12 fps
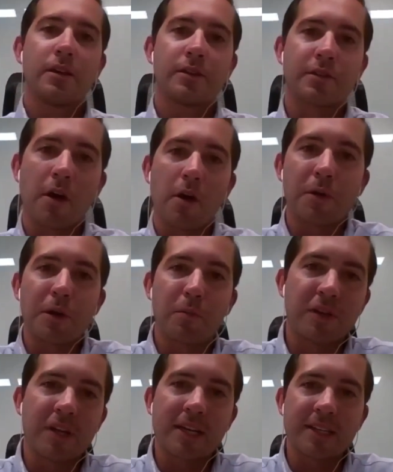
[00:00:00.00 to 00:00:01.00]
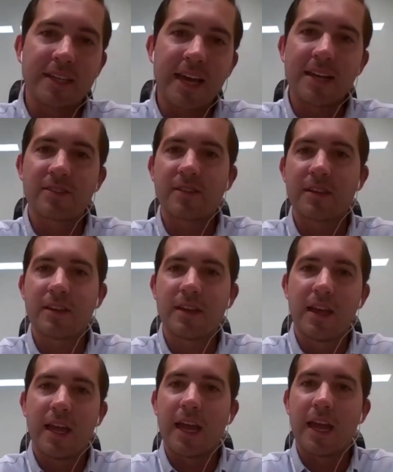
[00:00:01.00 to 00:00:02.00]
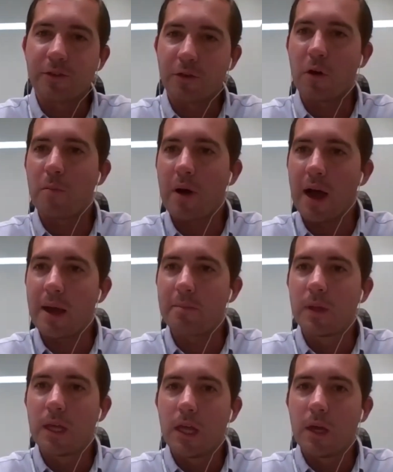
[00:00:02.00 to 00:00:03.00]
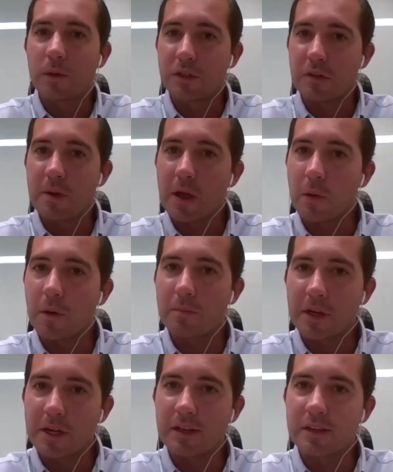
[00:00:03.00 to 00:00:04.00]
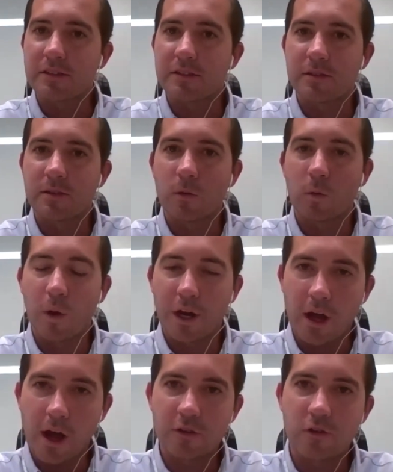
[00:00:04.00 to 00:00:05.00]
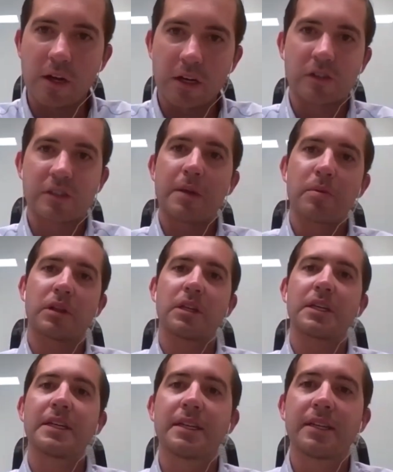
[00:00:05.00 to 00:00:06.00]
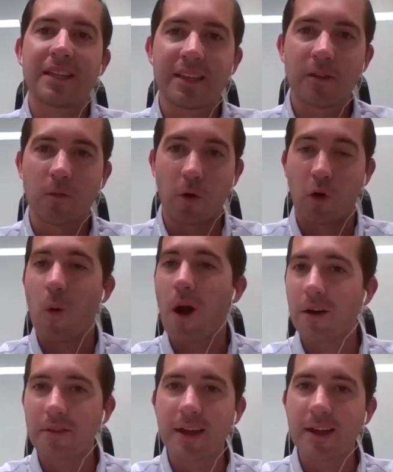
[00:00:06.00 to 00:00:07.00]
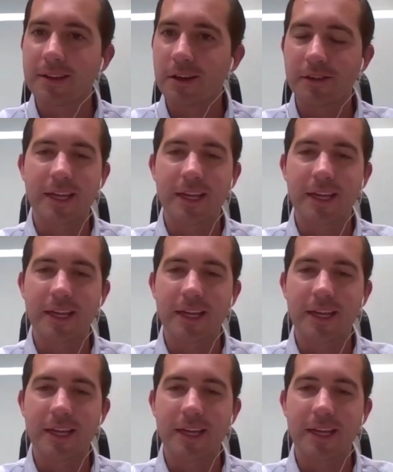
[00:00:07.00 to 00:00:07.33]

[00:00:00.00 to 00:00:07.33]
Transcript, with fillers: So you're protecting casing and drill pipe, which is a big one because rig contractors typically require that.